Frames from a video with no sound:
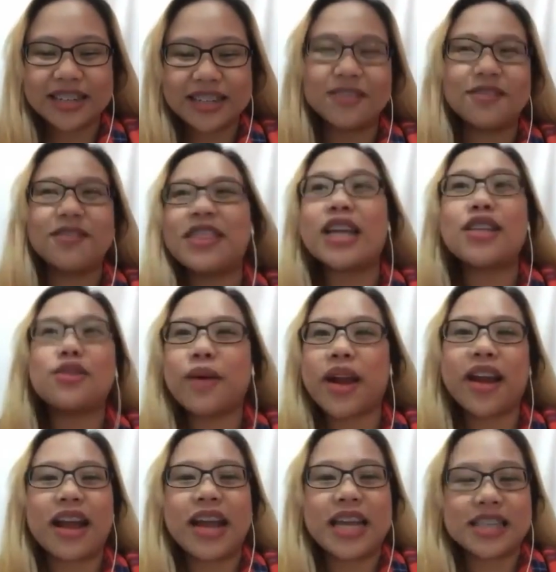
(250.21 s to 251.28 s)
So that's
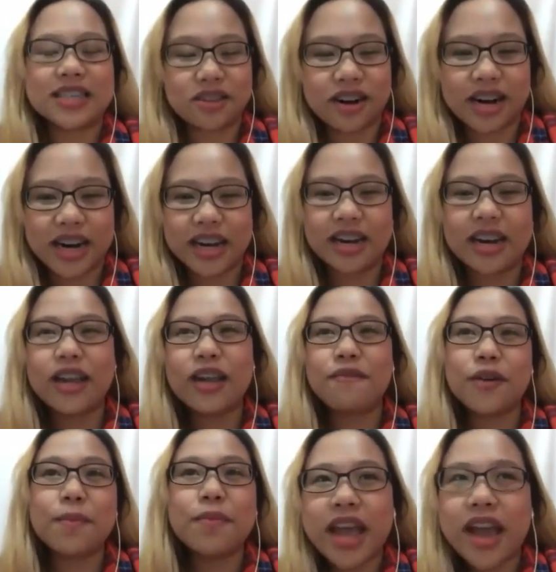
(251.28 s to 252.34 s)
where I started.
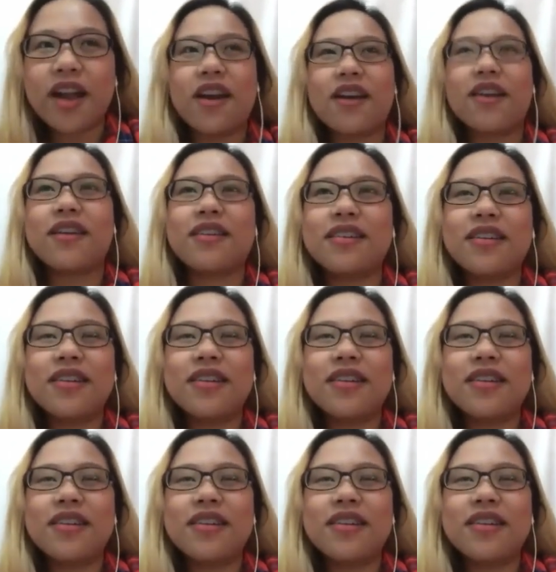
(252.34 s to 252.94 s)
From there,